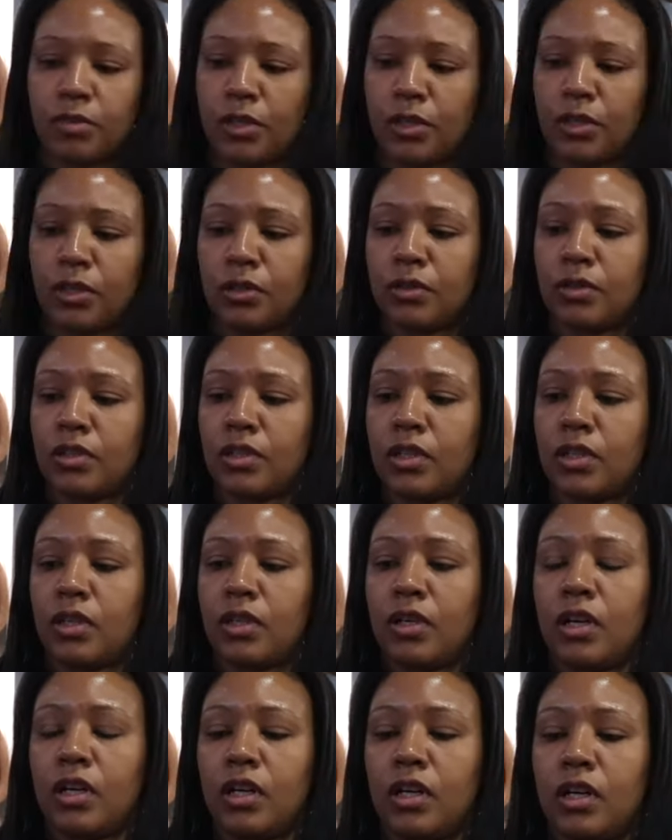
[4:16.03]
man.
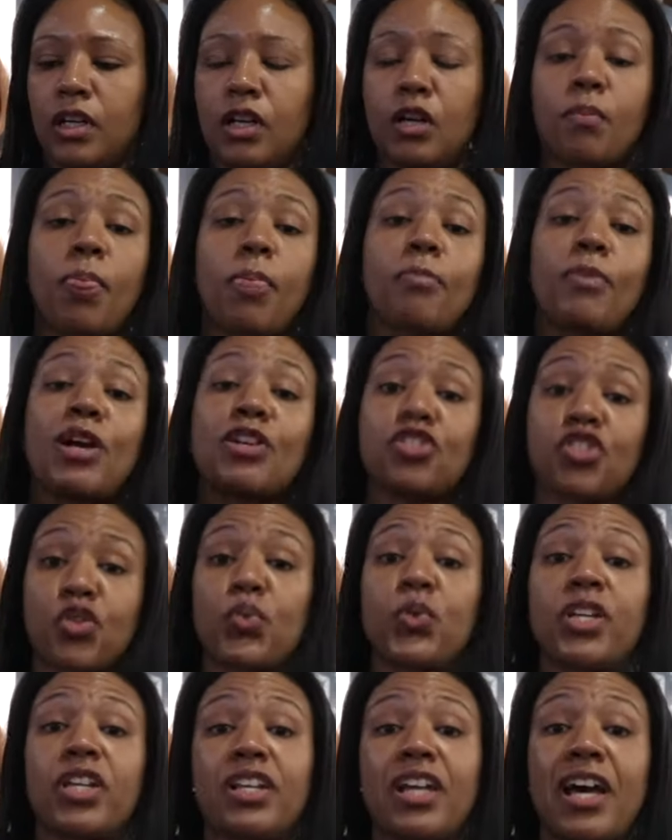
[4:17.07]
Uh, March
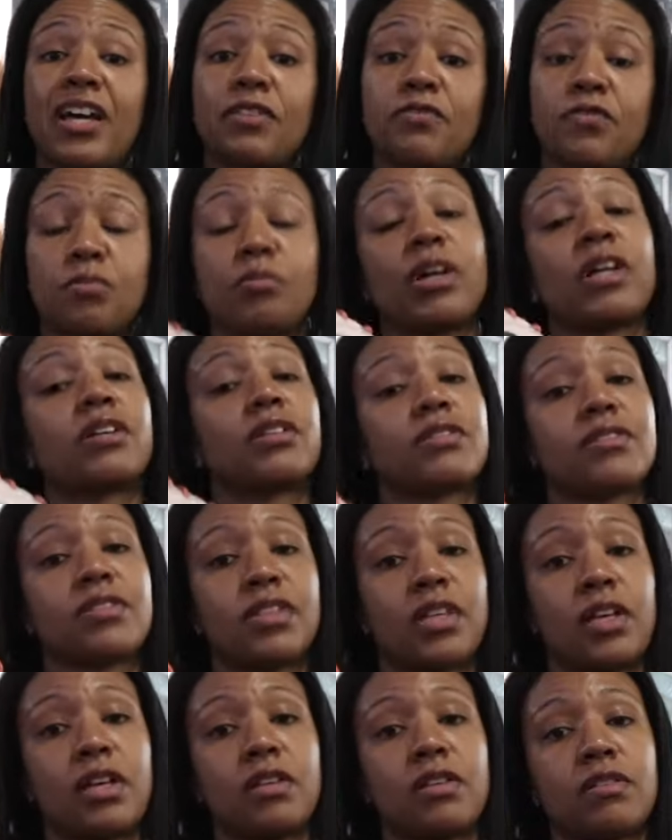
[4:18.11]
29th, from my
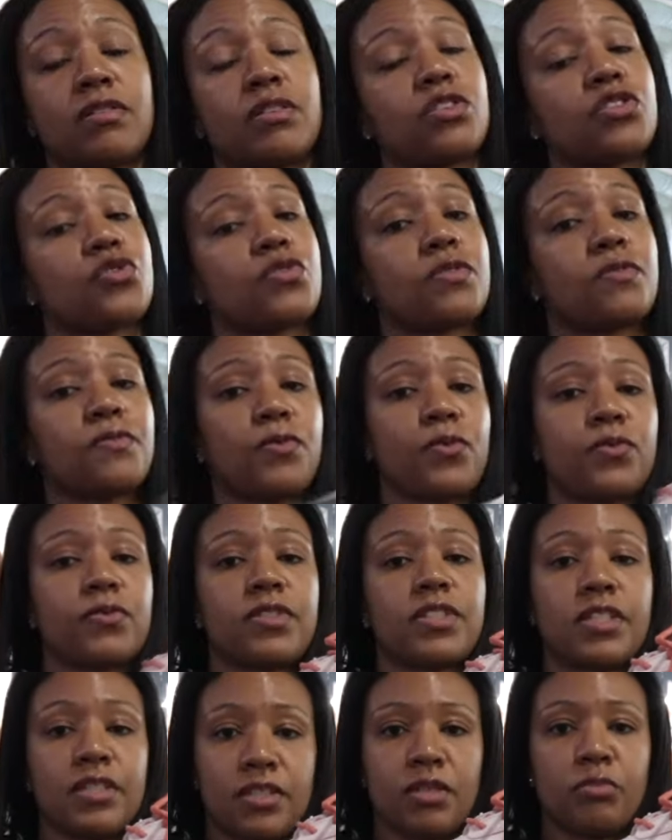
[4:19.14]
understanding,
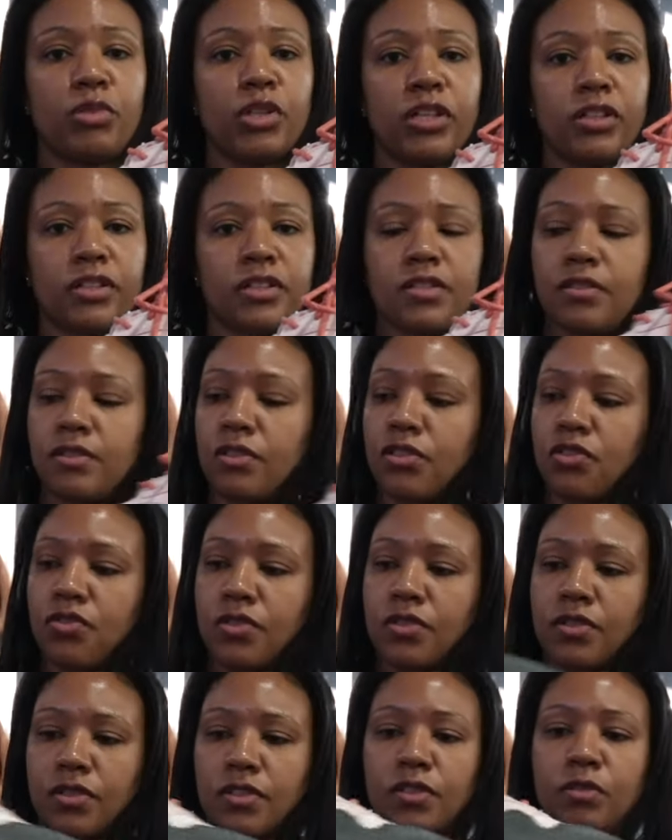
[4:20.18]
160 bucks,
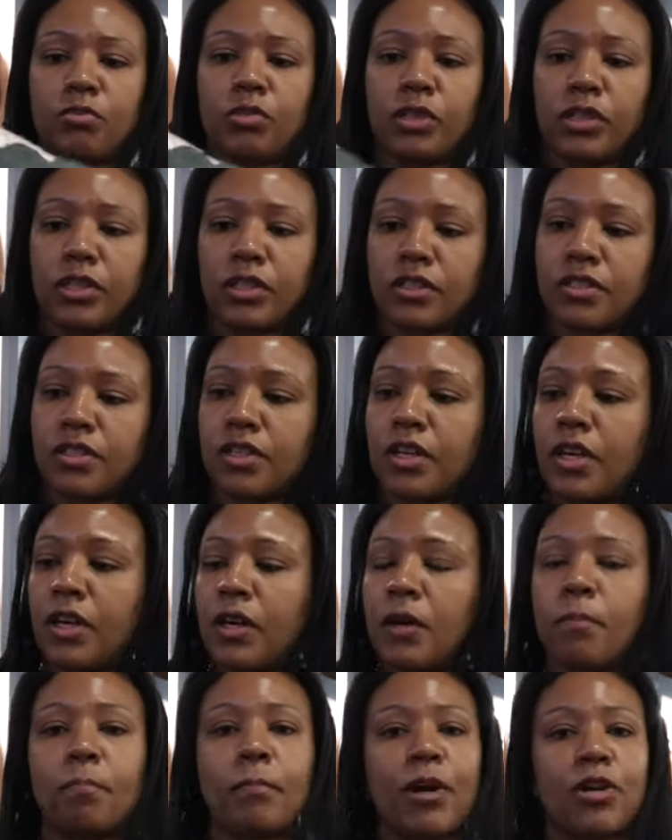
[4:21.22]
160 bucks,
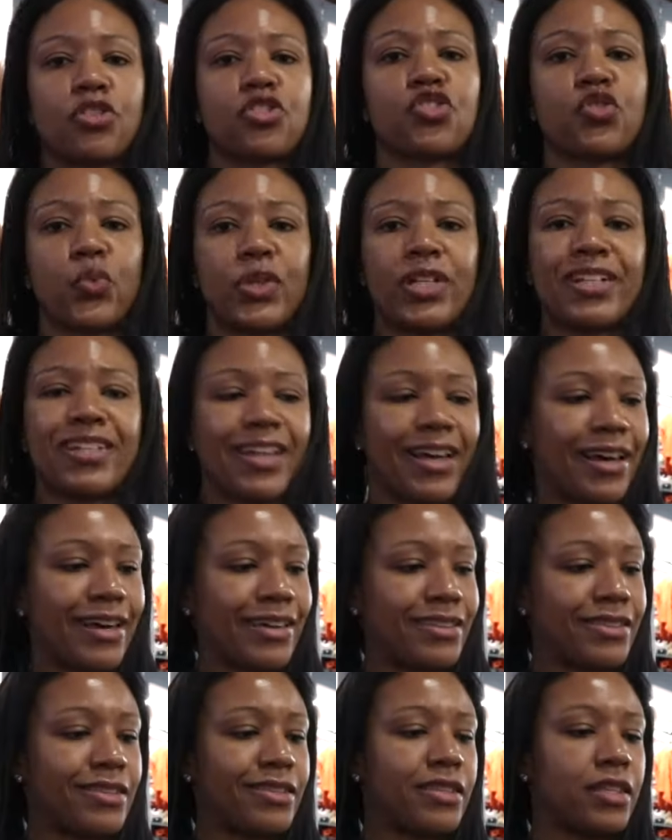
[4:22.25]
March
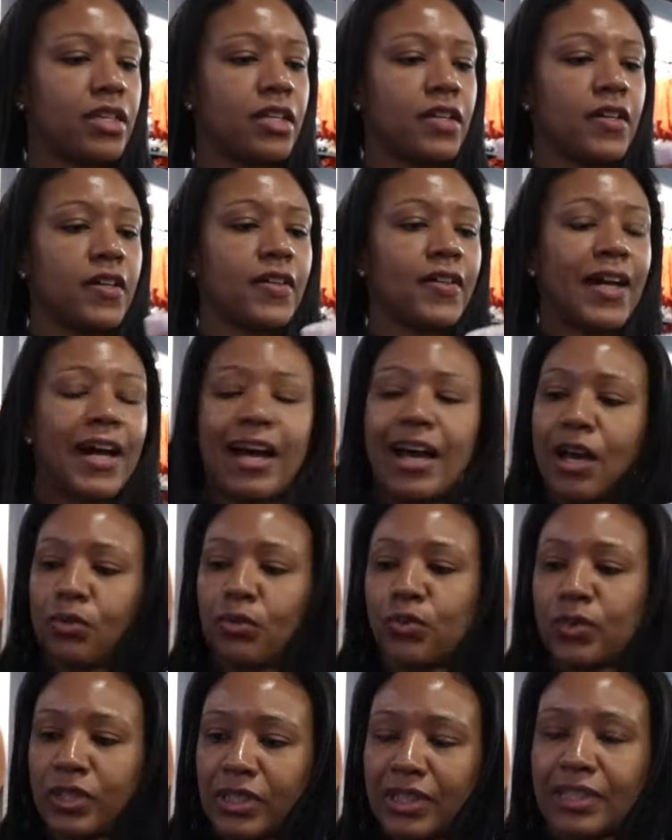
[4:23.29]
29th. I
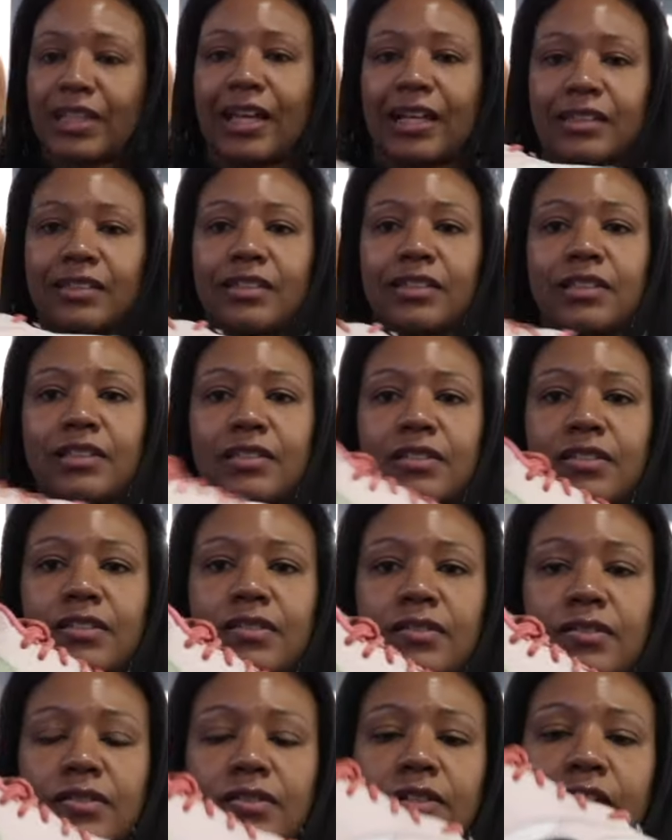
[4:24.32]
really like these.
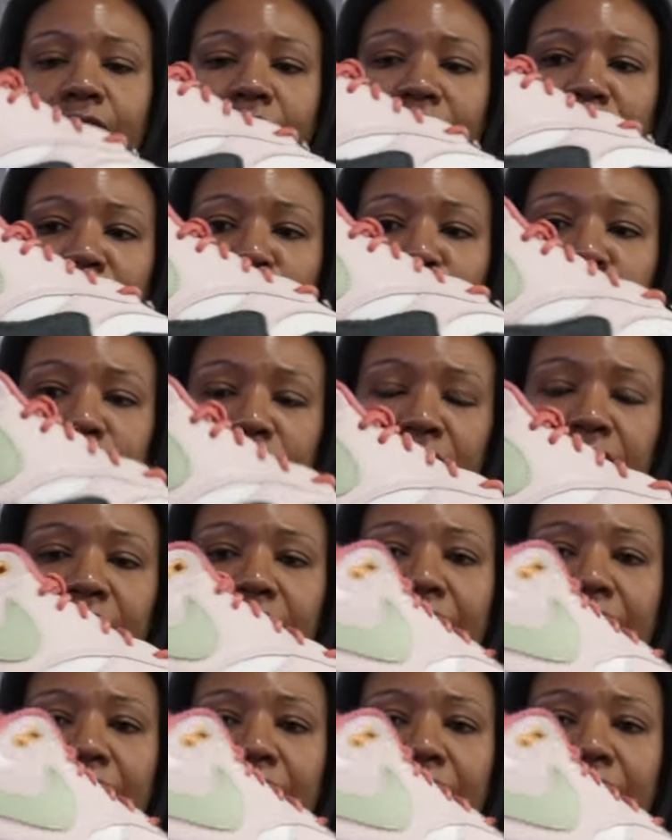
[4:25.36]
I really